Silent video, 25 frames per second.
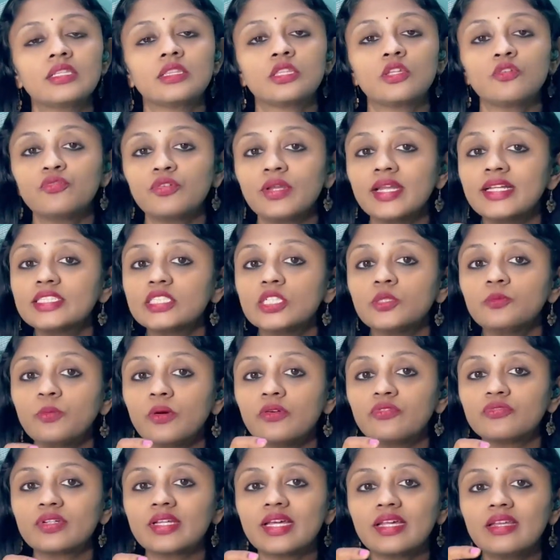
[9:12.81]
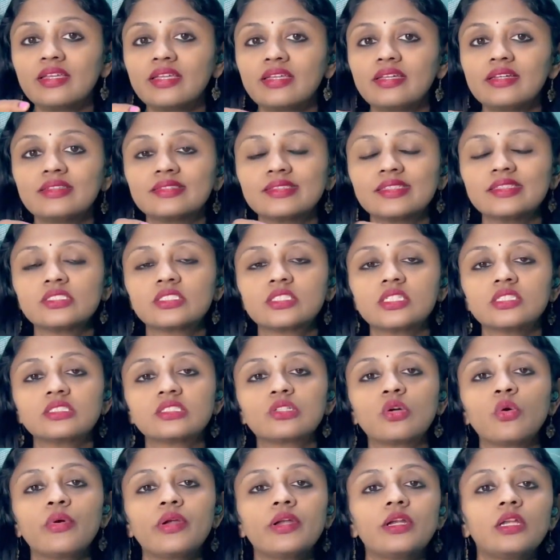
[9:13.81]
The friendship of 10 years is
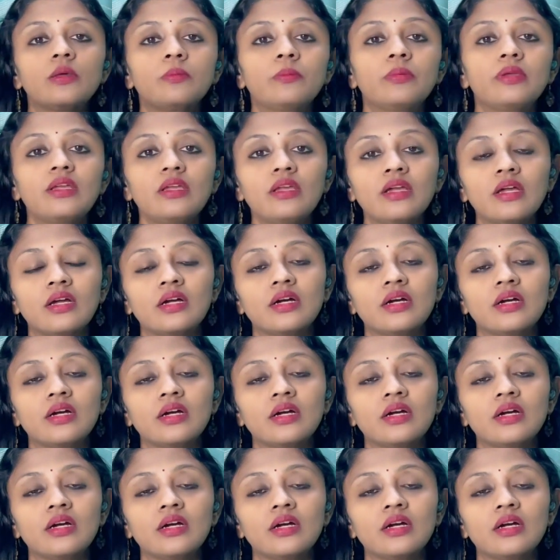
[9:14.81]
just going to be